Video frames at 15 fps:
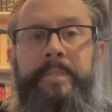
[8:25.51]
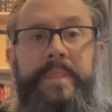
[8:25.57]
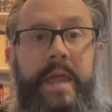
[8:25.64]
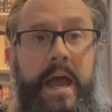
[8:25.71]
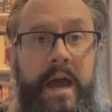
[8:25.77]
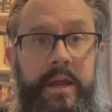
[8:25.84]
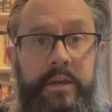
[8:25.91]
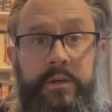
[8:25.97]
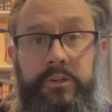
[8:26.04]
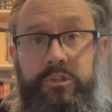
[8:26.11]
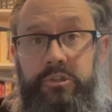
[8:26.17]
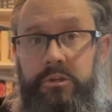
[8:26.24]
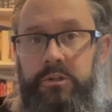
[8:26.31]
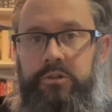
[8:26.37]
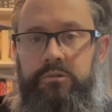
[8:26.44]
Add in a
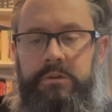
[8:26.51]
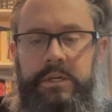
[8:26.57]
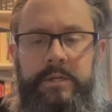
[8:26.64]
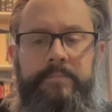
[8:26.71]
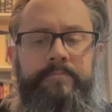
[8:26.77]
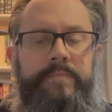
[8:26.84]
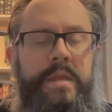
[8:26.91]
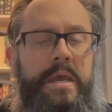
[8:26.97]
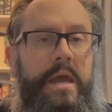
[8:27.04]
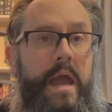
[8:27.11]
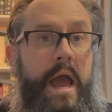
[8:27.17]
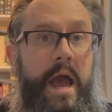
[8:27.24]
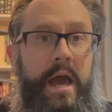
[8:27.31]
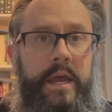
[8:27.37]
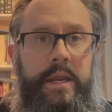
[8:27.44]
surgery,
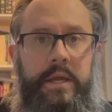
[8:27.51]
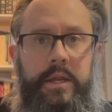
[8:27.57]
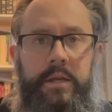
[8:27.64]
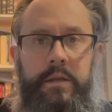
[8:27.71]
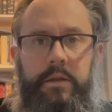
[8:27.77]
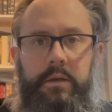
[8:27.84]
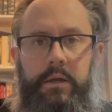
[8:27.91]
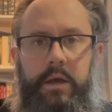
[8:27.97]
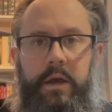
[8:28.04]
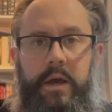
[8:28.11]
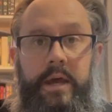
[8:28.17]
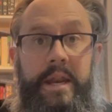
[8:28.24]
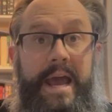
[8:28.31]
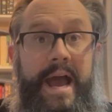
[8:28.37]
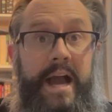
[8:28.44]
add in
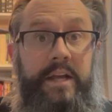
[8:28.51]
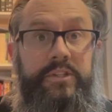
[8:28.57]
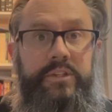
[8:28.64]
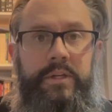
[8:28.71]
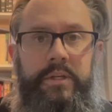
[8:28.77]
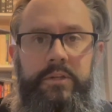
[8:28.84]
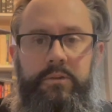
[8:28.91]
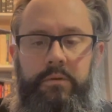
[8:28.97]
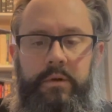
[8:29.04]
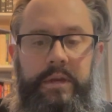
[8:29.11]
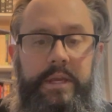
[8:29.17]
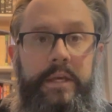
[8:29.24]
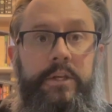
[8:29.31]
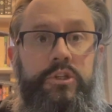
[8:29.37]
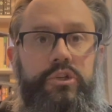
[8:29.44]
an accident or an
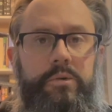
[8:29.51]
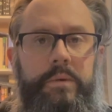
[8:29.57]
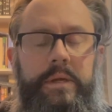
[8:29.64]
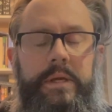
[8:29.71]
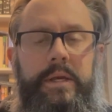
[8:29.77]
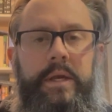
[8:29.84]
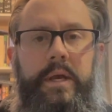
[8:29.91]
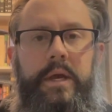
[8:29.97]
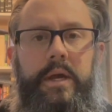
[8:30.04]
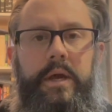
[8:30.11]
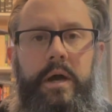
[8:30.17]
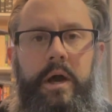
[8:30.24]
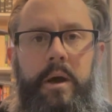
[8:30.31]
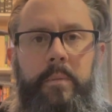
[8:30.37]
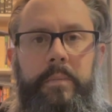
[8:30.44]
injury,
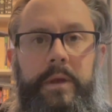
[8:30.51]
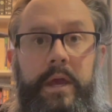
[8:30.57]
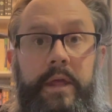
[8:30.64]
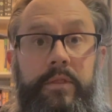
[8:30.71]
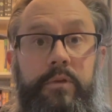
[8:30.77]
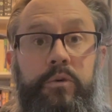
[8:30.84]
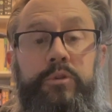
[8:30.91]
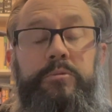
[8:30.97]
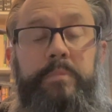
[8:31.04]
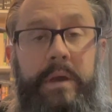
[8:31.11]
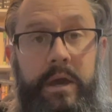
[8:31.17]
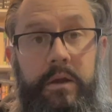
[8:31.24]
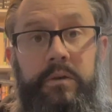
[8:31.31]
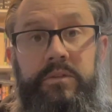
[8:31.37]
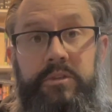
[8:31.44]
and those
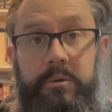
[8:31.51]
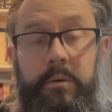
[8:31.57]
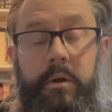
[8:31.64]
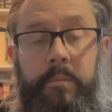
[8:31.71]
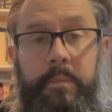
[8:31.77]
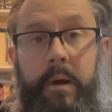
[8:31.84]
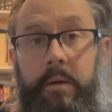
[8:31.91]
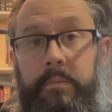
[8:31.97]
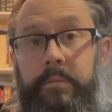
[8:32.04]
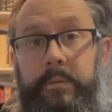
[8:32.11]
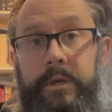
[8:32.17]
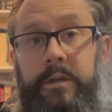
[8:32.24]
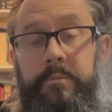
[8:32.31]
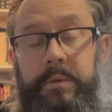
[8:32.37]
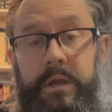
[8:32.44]
patterns are probably
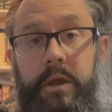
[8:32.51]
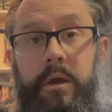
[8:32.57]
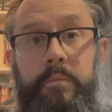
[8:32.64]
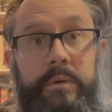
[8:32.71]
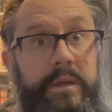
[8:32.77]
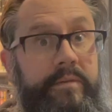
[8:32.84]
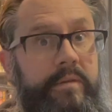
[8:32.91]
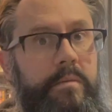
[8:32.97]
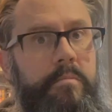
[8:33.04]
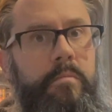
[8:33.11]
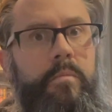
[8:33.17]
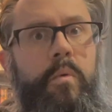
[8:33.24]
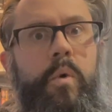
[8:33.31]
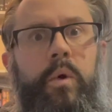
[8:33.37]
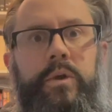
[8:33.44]
going to become even
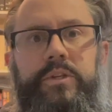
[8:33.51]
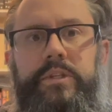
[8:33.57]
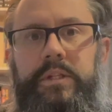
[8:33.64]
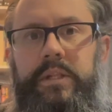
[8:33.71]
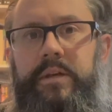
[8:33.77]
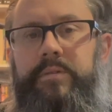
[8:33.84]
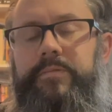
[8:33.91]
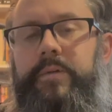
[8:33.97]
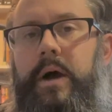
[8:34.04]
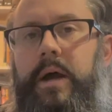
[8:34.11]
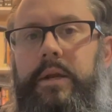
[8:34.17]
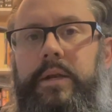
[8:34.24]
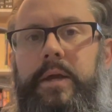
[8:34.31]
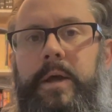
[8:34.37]
more solidified.